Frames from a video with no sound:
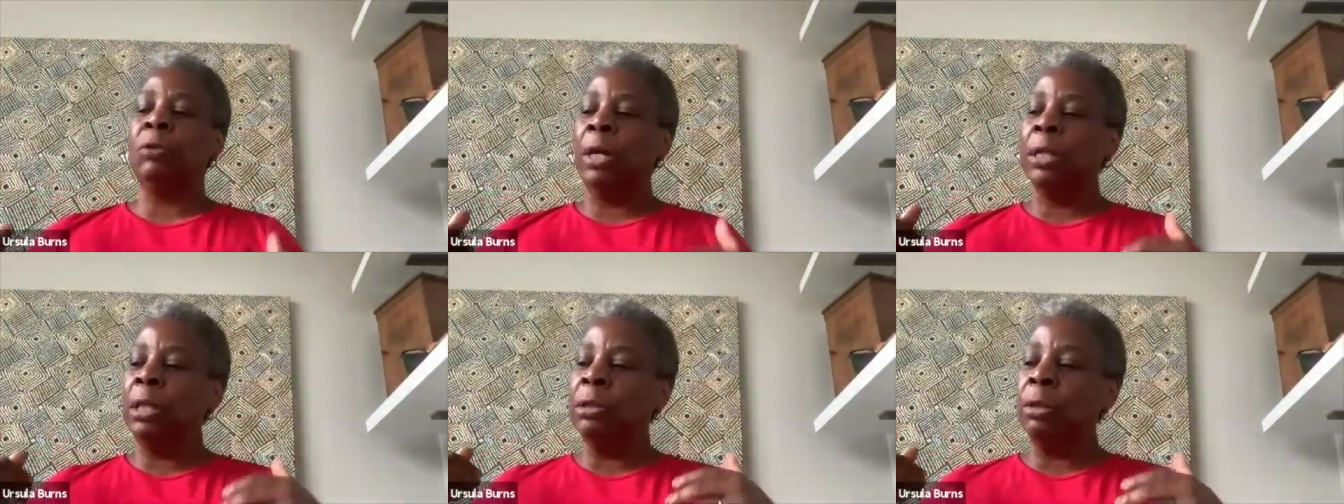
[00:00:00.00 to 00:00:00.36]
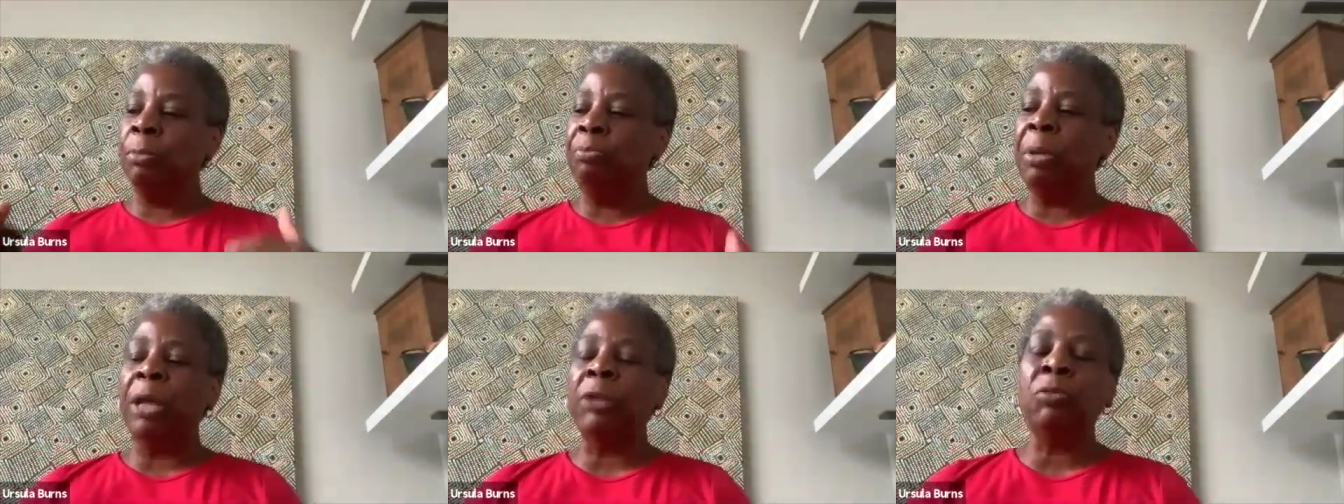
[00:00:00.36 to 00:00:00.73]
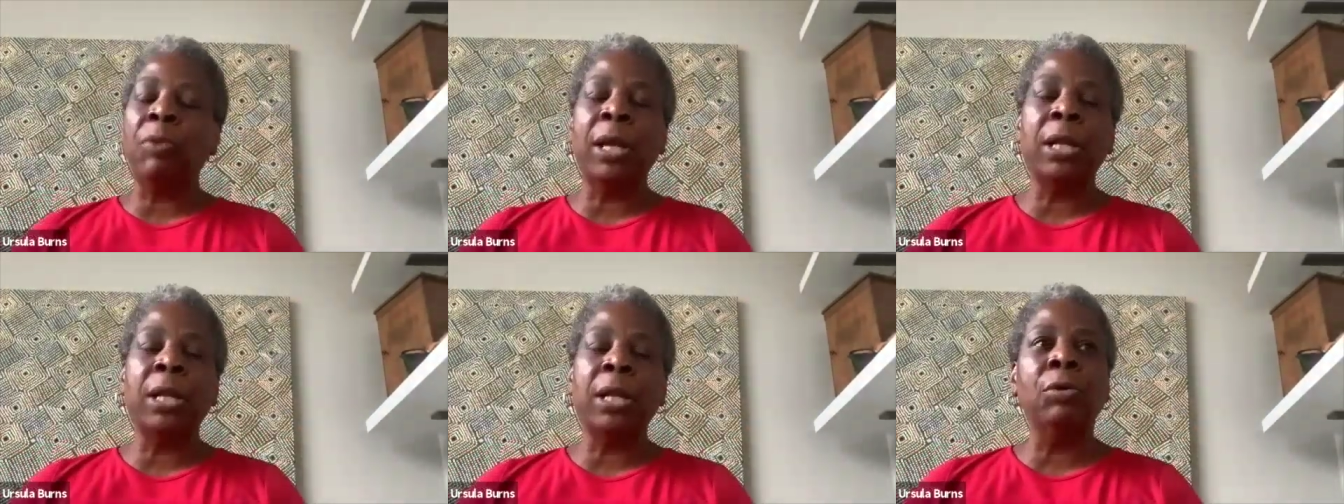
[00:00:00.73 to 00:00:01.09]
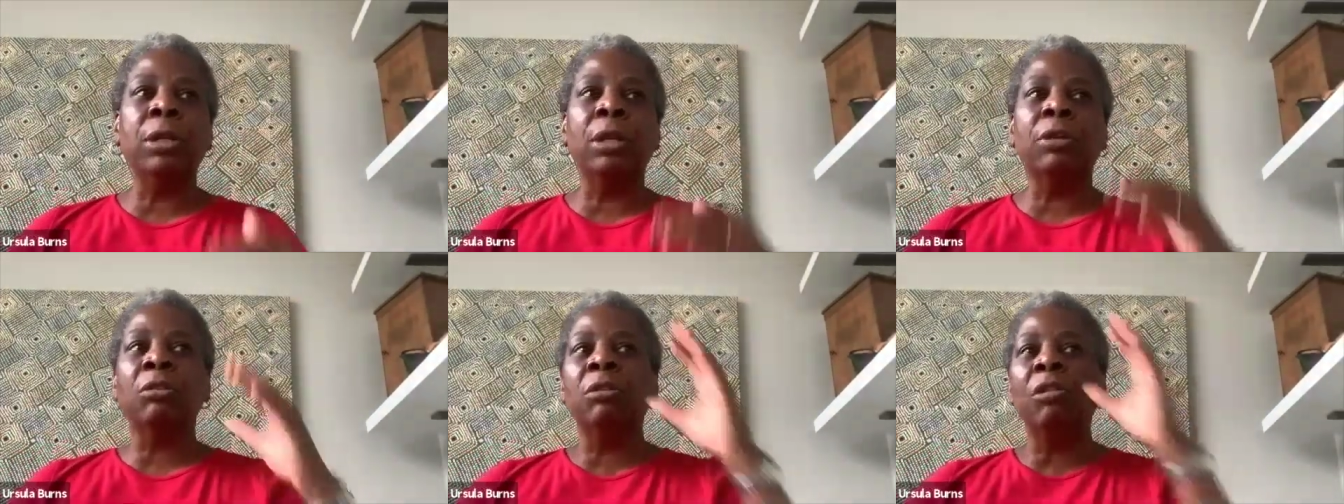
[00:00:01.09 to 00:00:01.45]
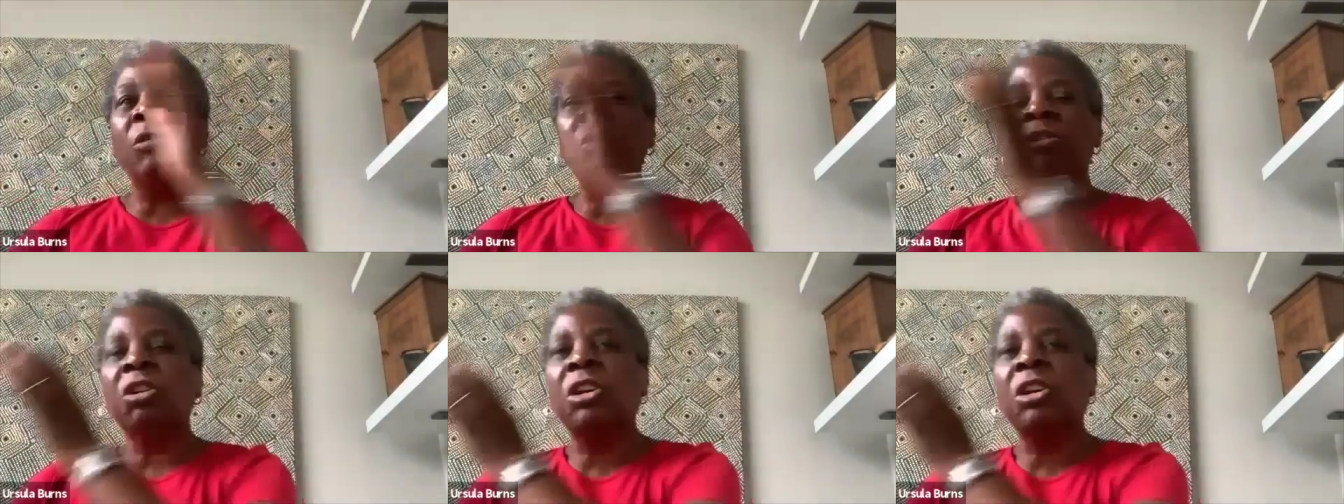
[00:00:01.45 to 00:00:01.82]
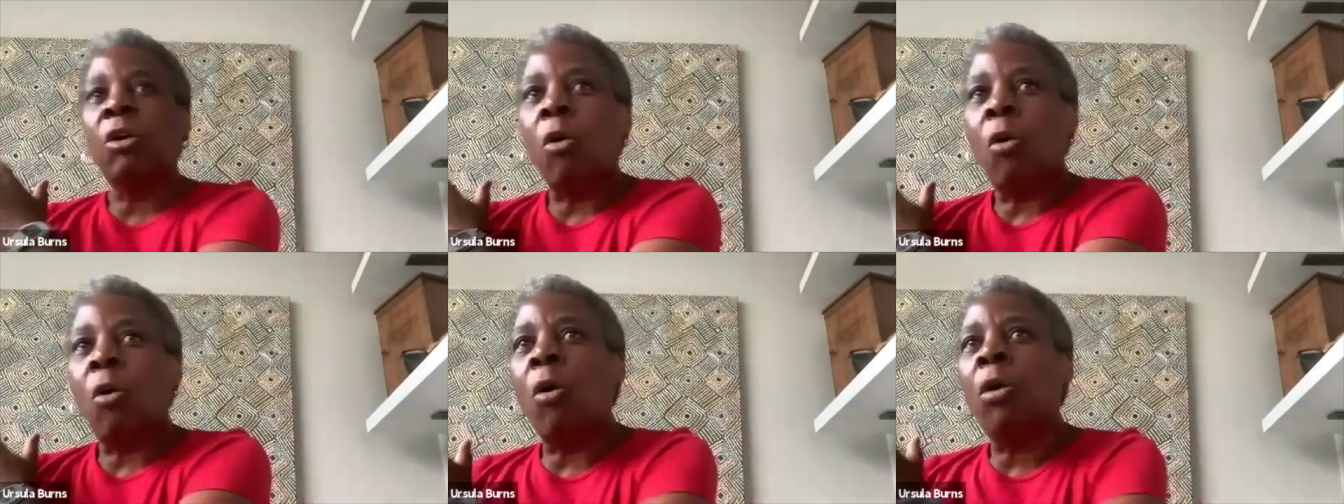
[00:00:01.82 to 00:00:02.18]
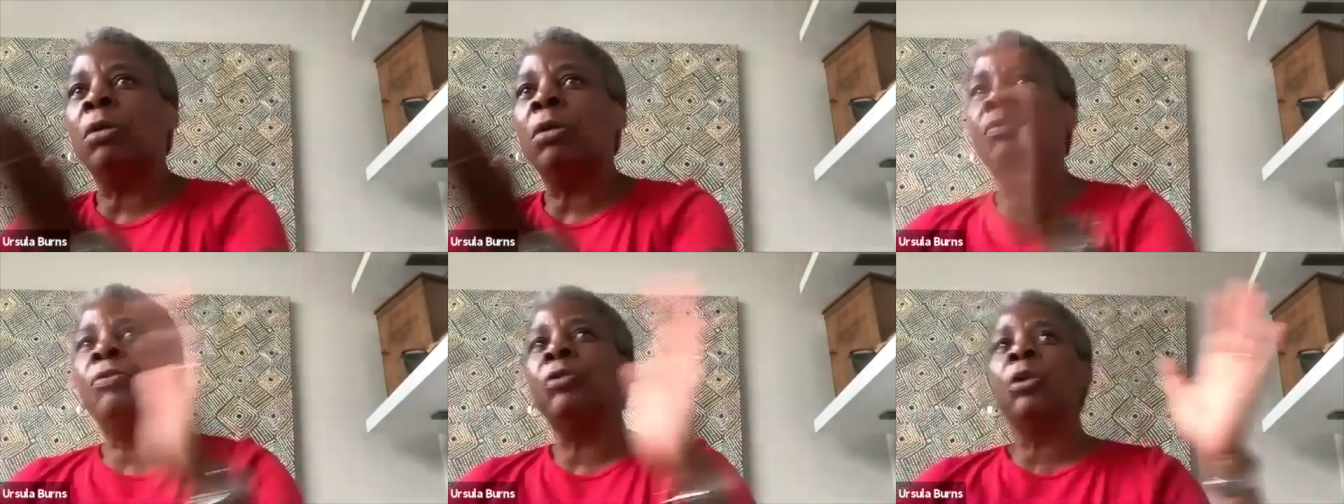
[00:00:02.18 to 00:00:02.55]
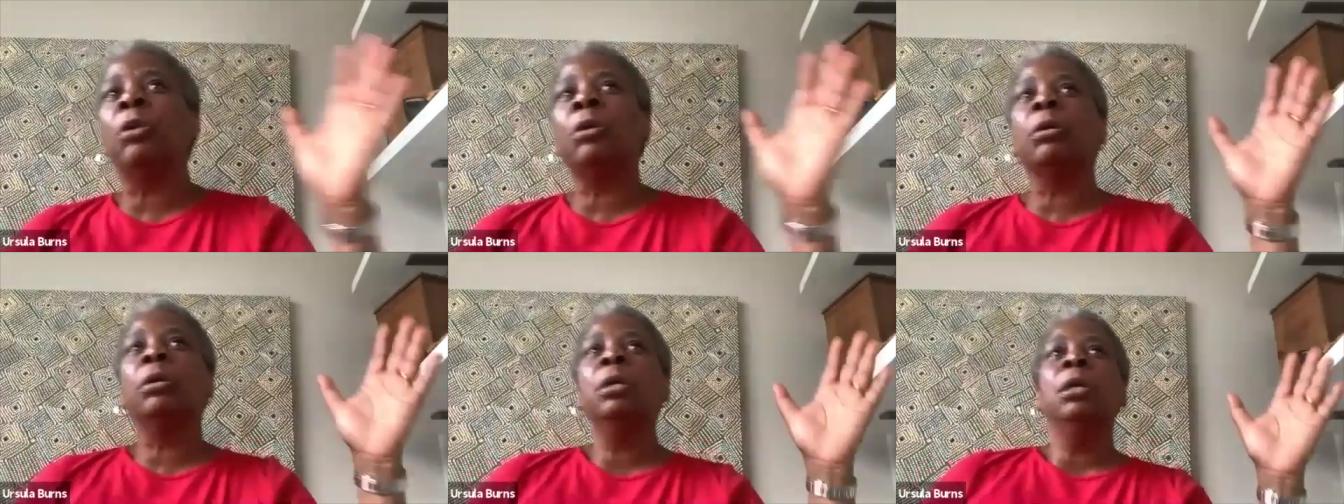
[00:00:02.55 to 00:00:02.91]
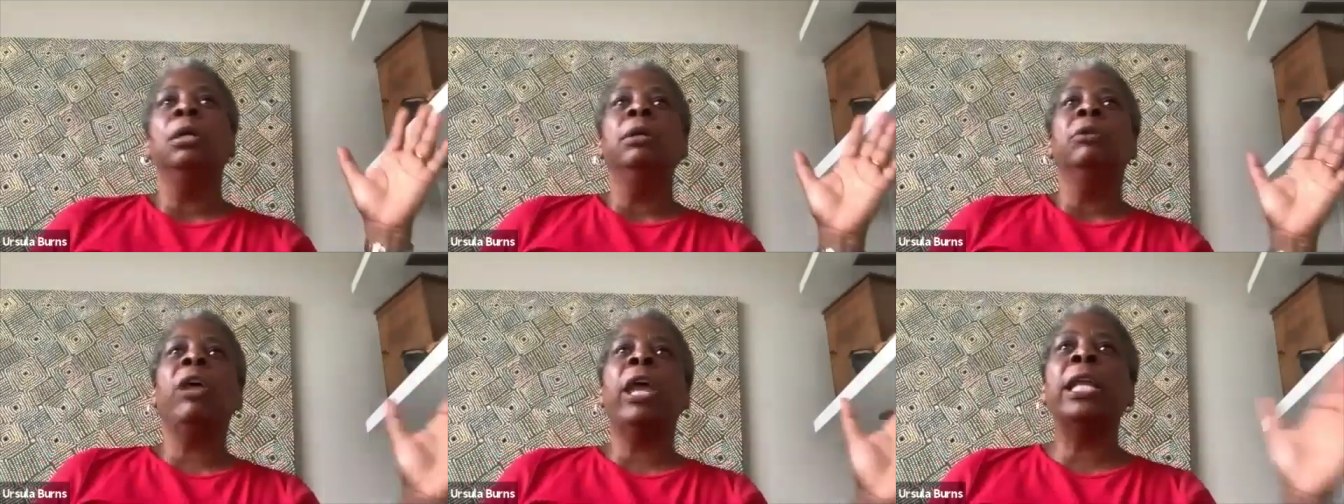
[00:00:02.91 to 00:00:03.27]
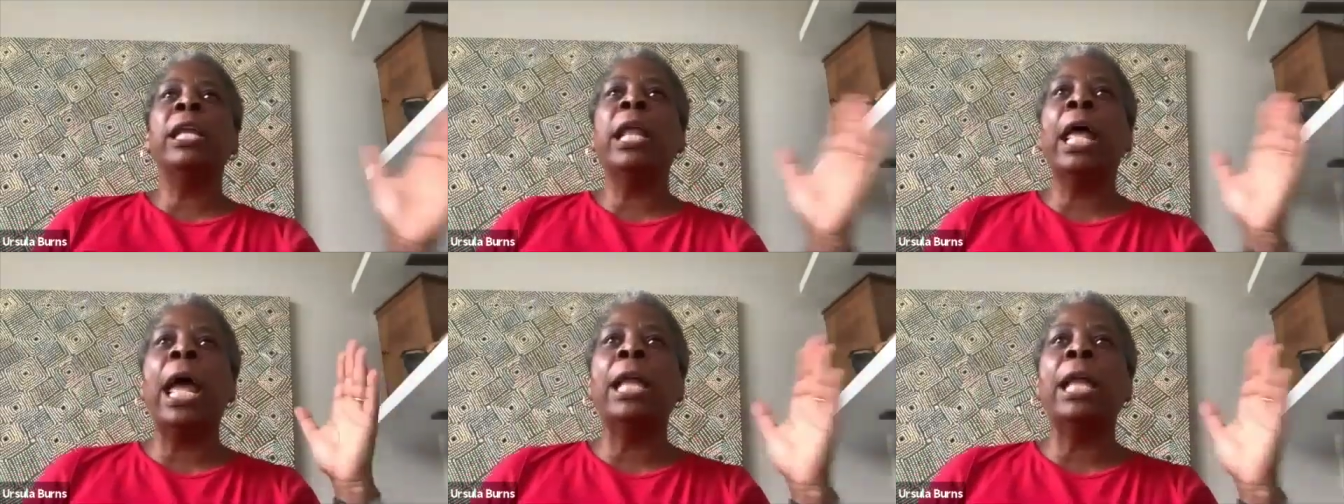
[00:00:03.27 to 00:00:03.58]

So I think the best way to do it is literally look at all of your chain,